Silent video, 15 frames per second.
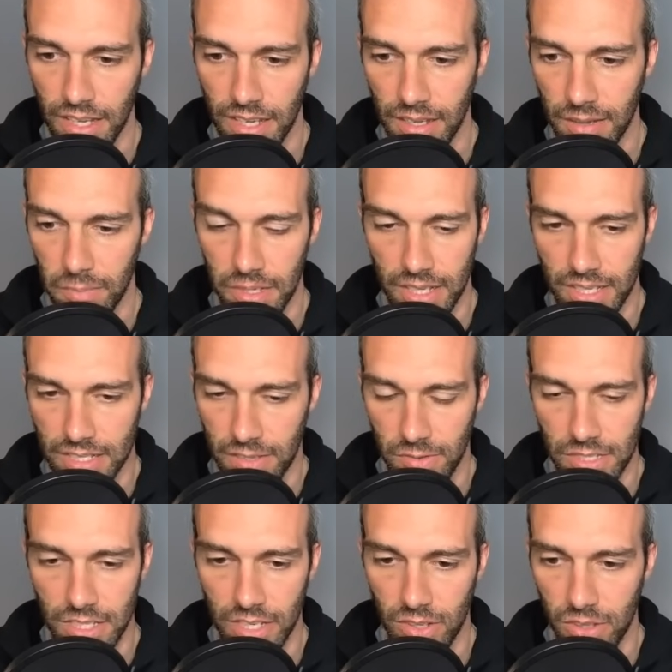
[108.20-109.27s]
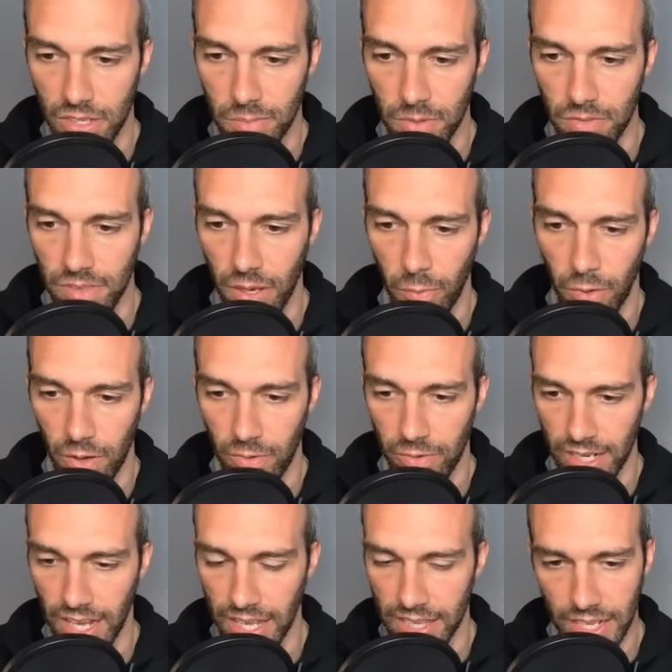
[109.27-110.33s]
because it was the only move that walrein
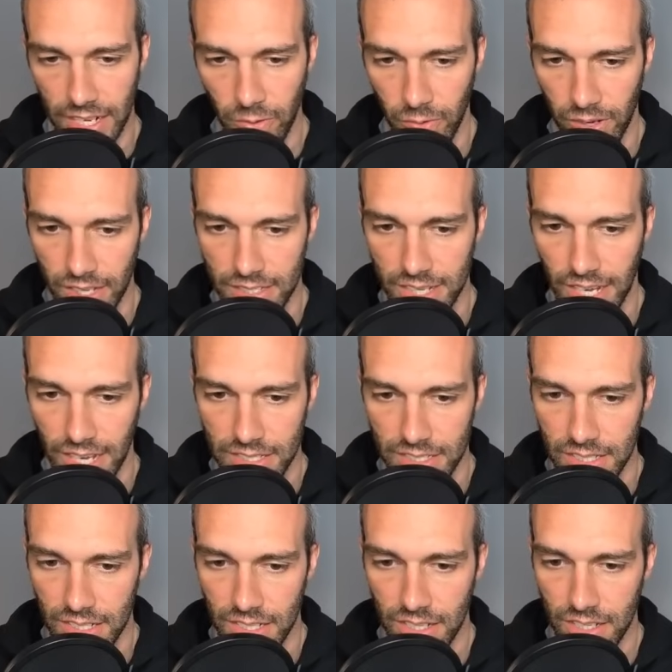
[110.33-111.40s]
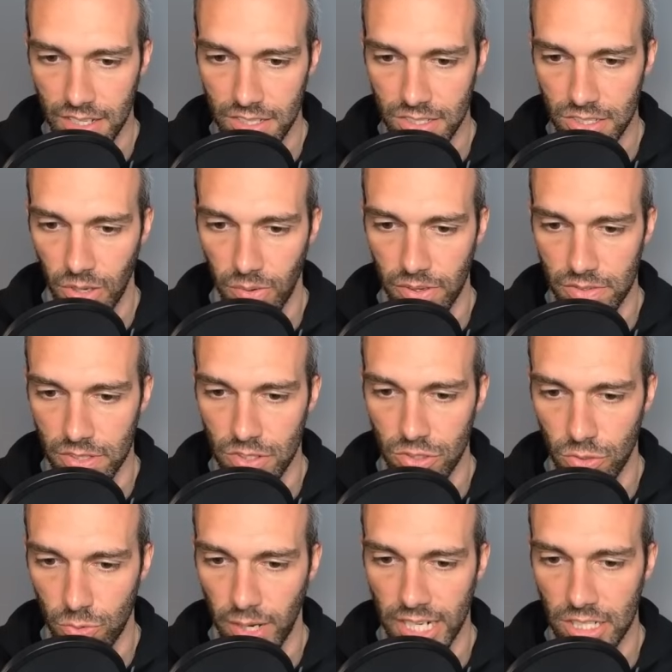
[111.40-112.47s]
had that no one else has. So it was a
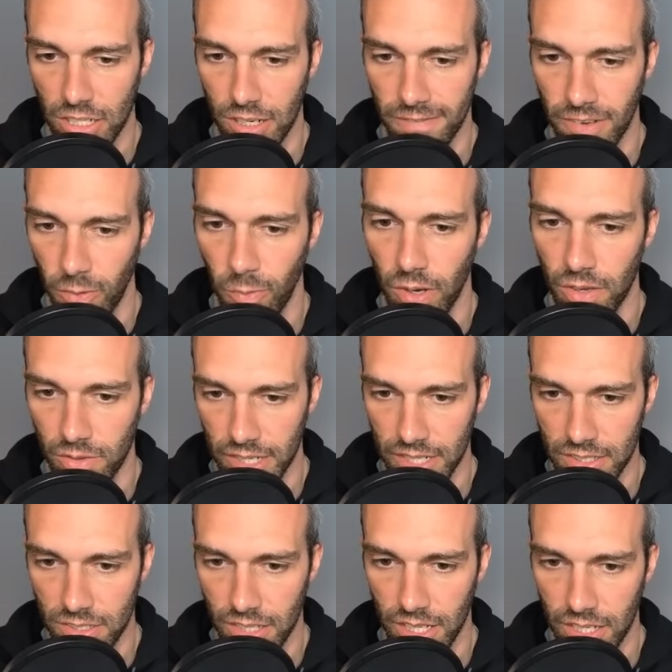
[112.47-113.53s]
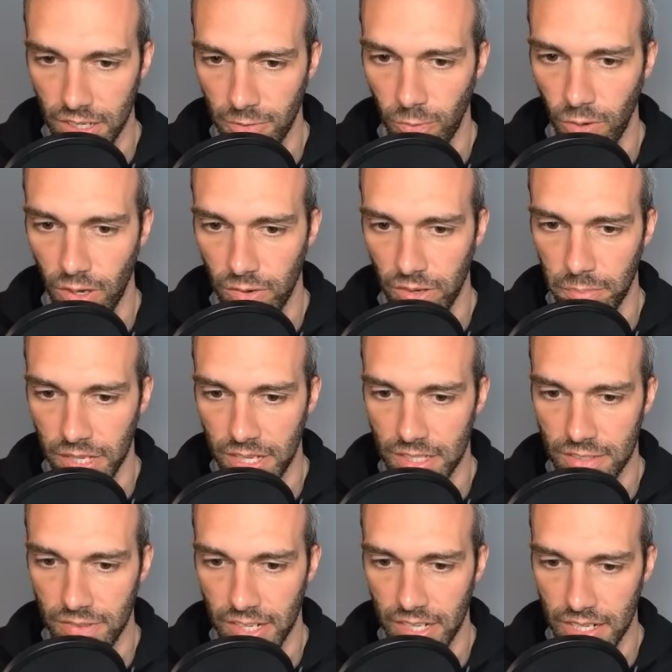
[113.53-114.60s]
direct nerf on walrein. So they nerfed walrein
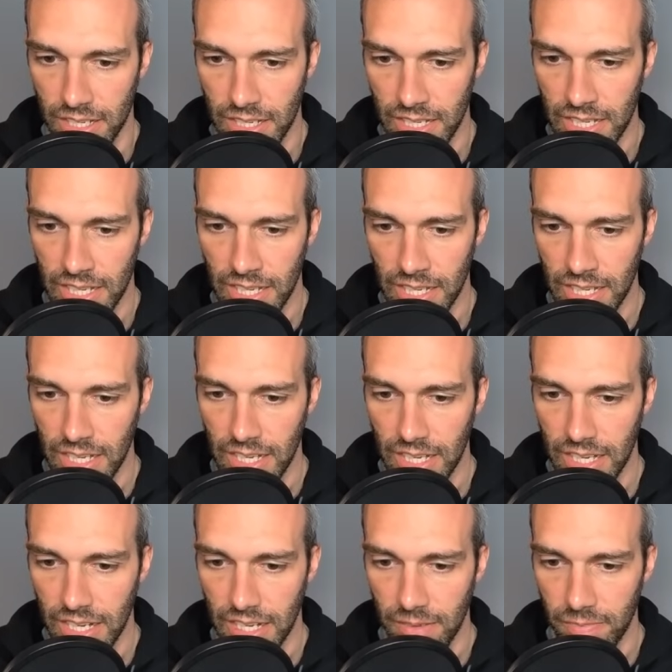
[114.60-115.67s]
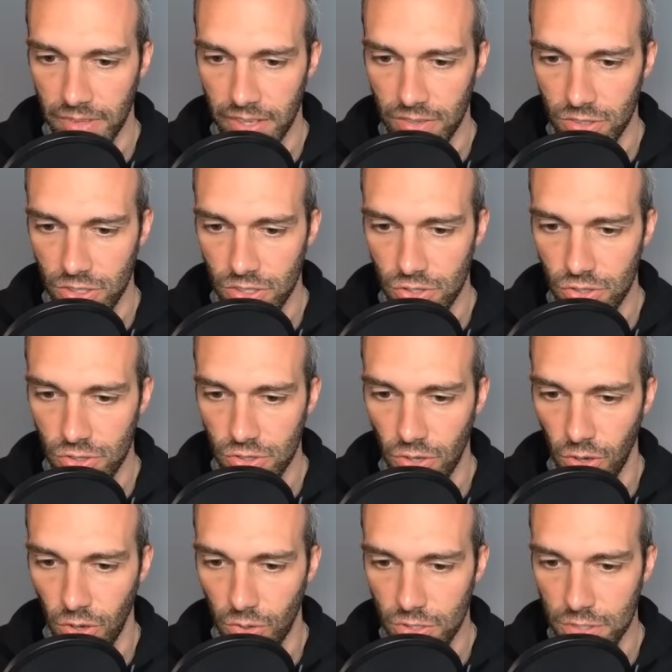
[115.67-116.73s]
because of it. It was just
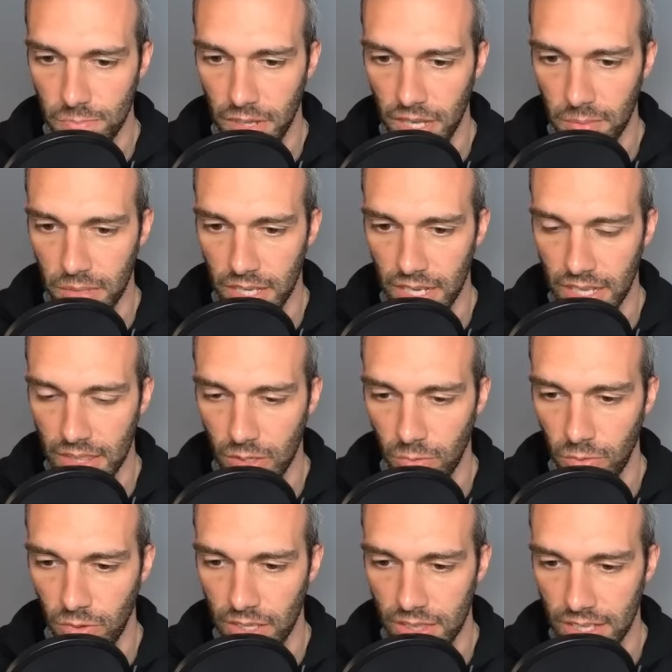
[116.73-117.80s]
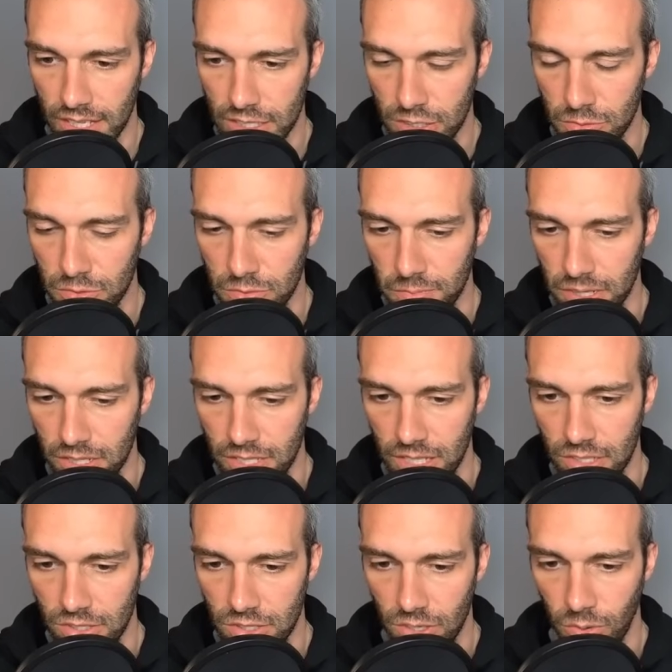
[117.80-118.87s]
so spammy, and the Icicle Spears
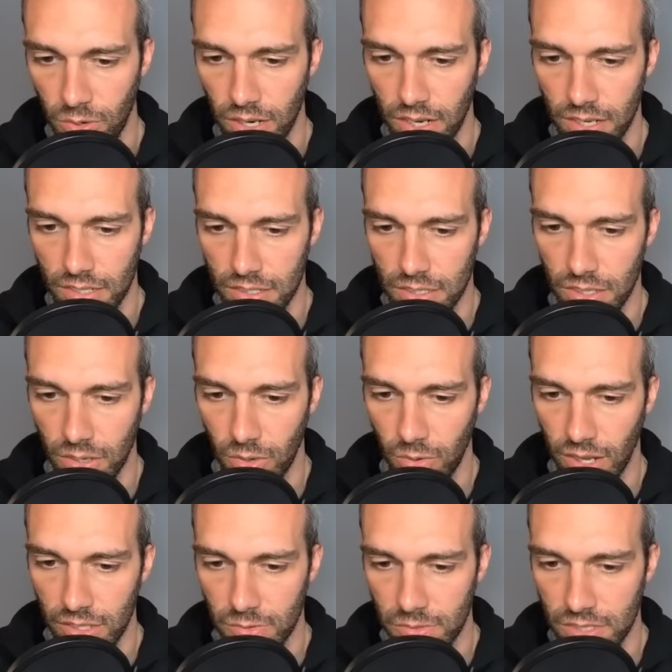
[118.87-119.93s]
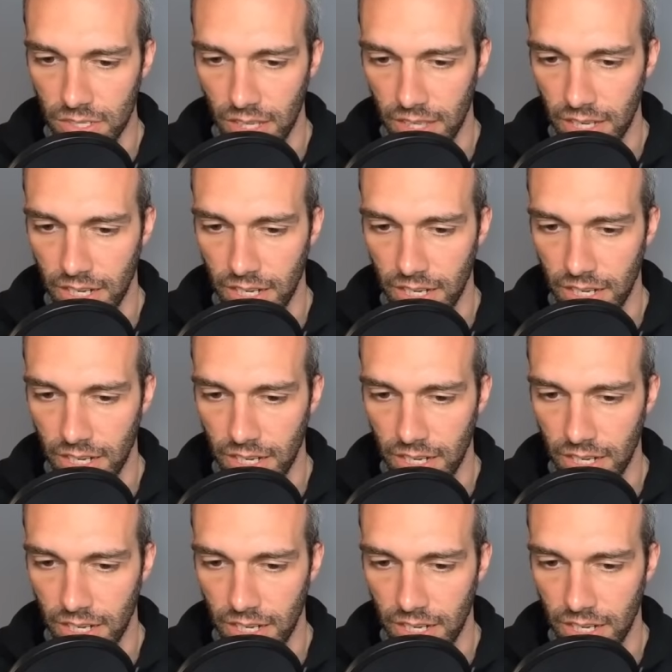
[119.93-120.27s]
hit so hard. So as we saw there,